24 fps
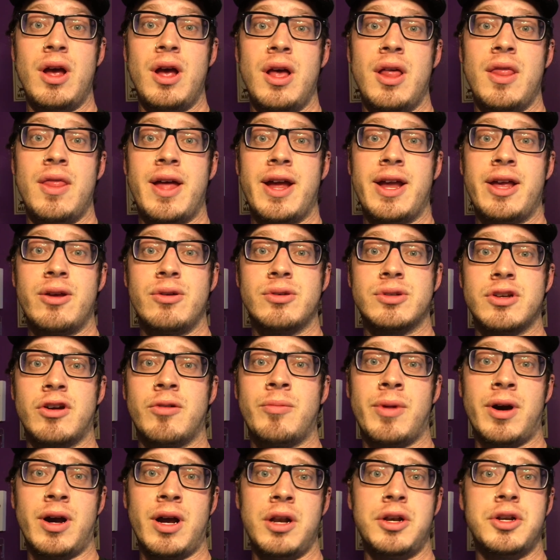Thank you so
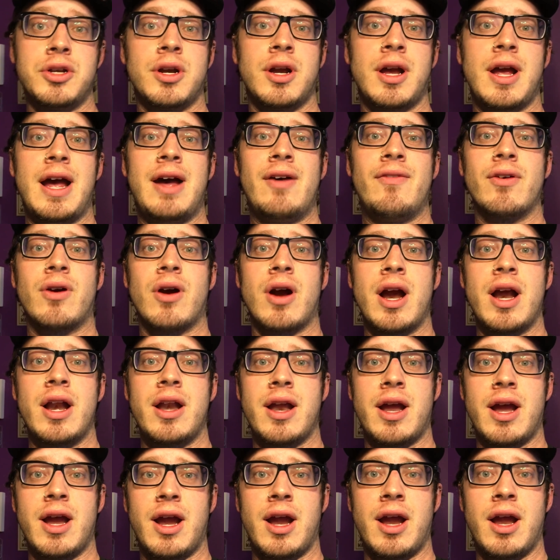much. Have a great
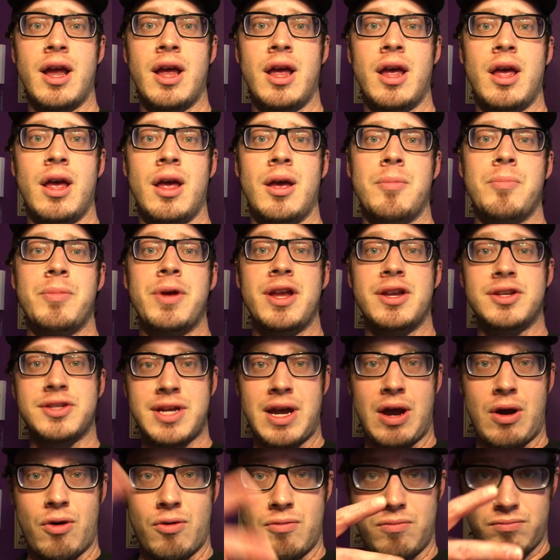day. Peace
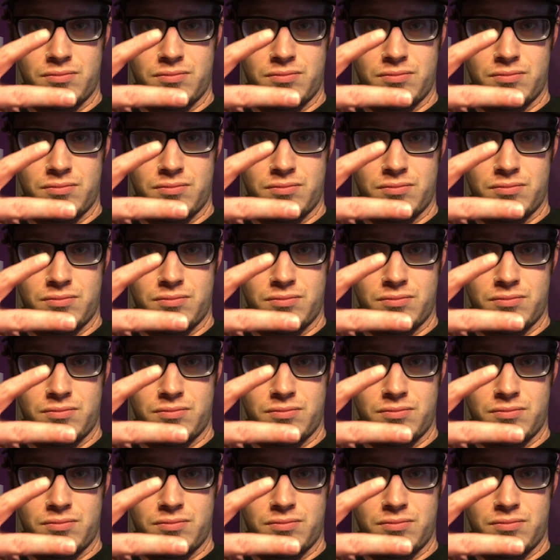out.